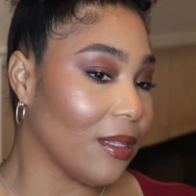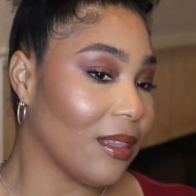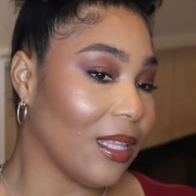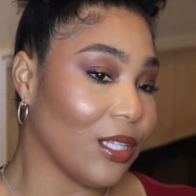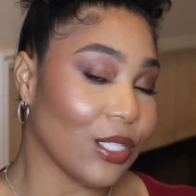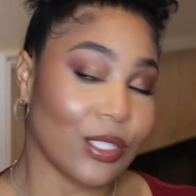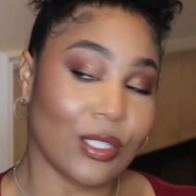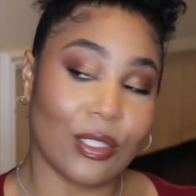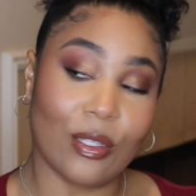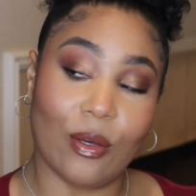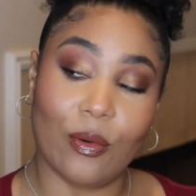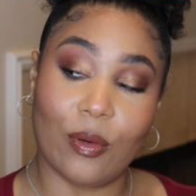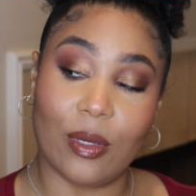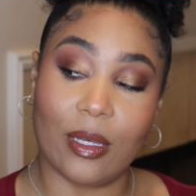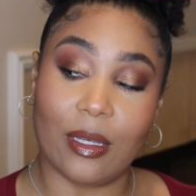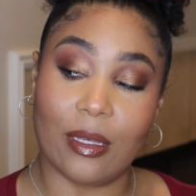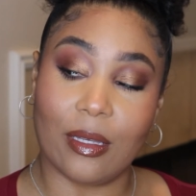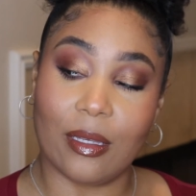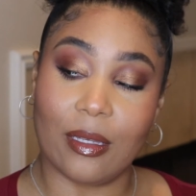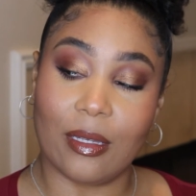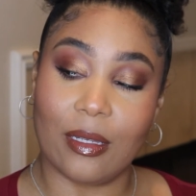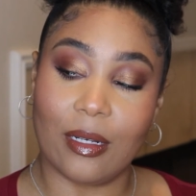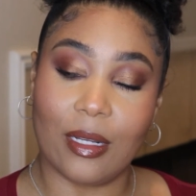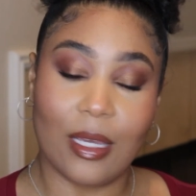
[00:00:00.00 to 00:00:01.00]
So
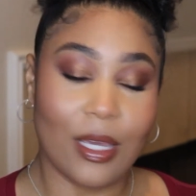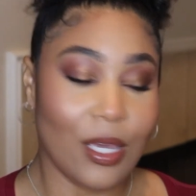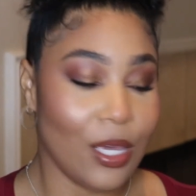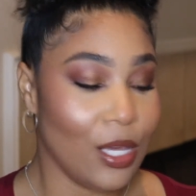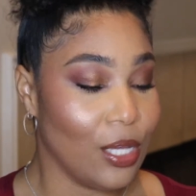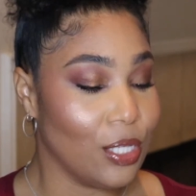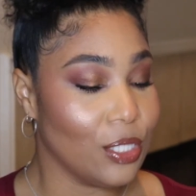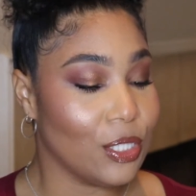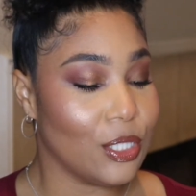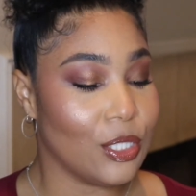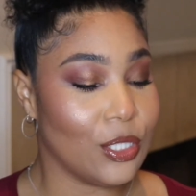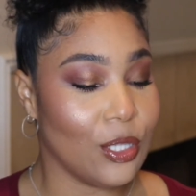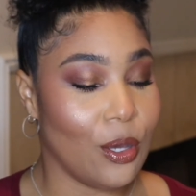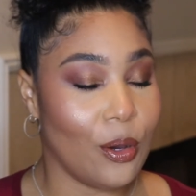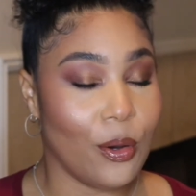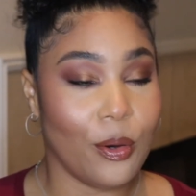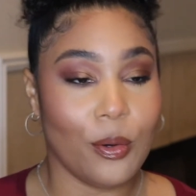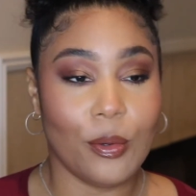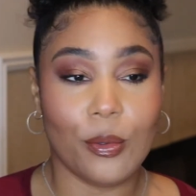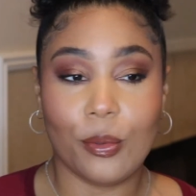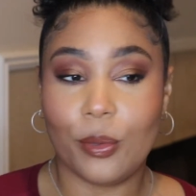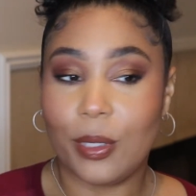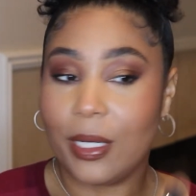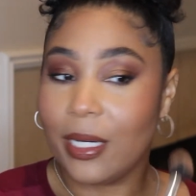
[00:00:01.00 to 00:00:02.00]
good.
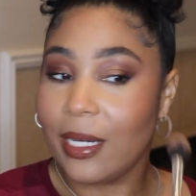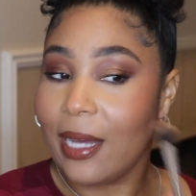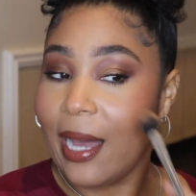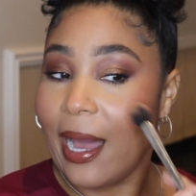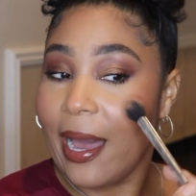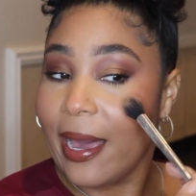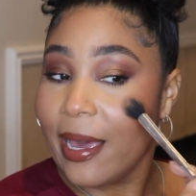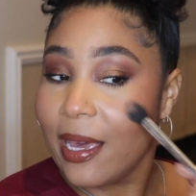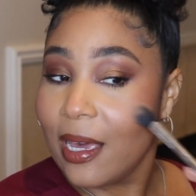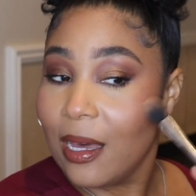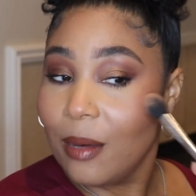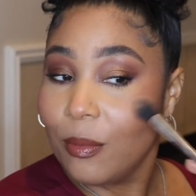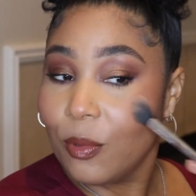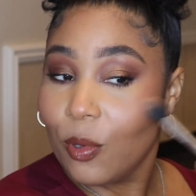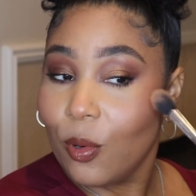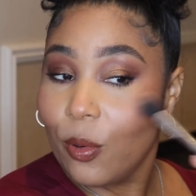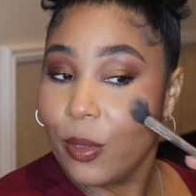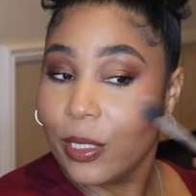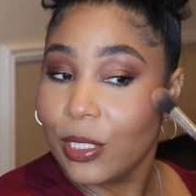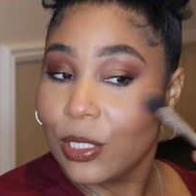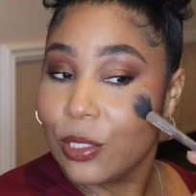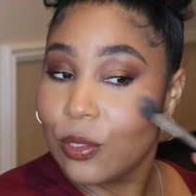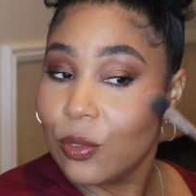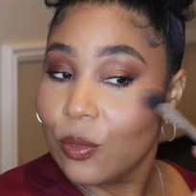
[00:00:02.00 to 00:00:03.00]
So I am
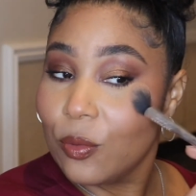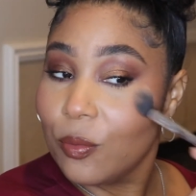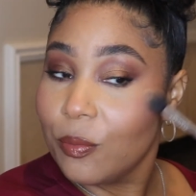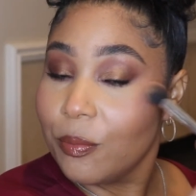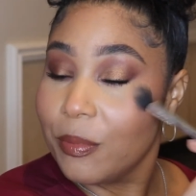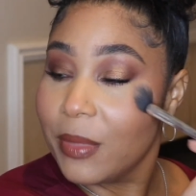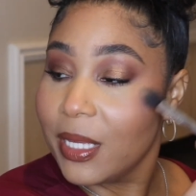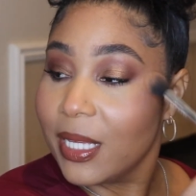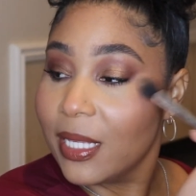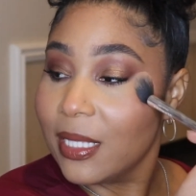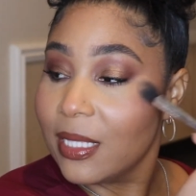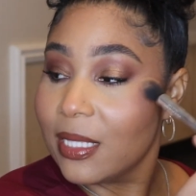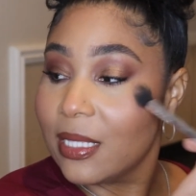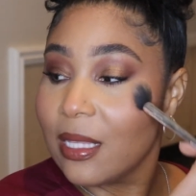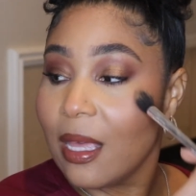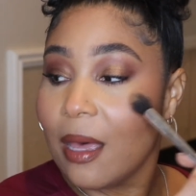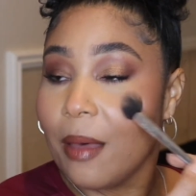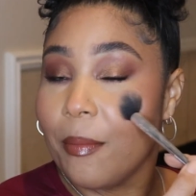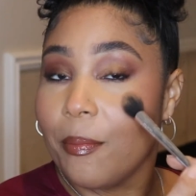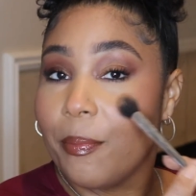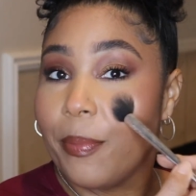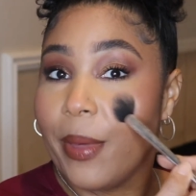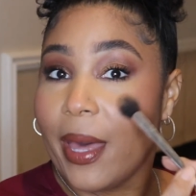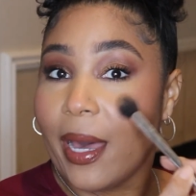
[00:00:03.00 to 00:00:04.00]
going to miss
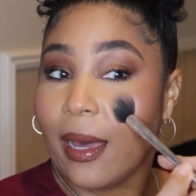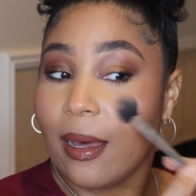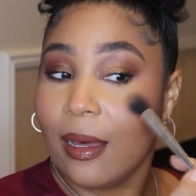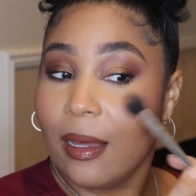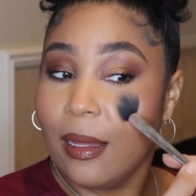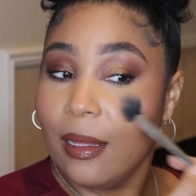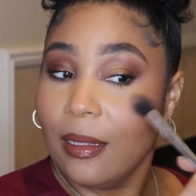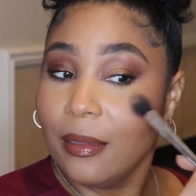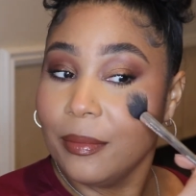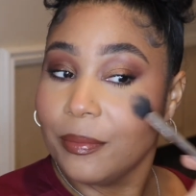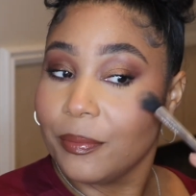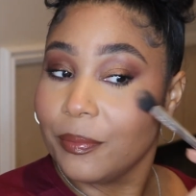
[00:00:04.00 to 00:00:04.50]
Becca,